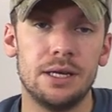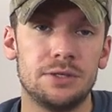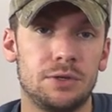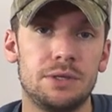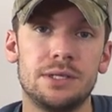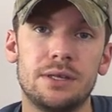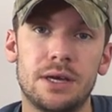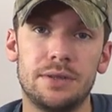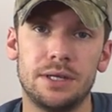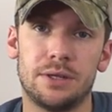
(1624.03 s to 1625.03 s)
So it's
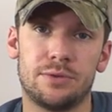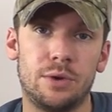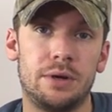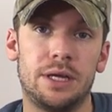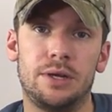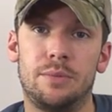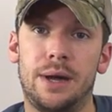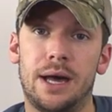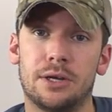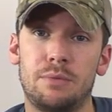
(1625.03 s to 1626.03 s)
nothing to throw in your
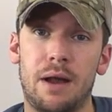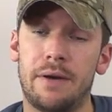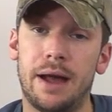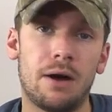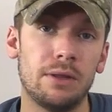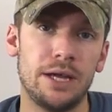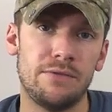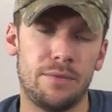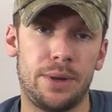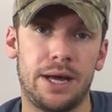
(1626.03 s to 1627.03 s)
pack, no matter how light
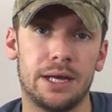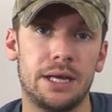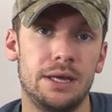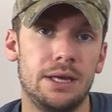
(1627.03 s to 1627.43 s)
of a pack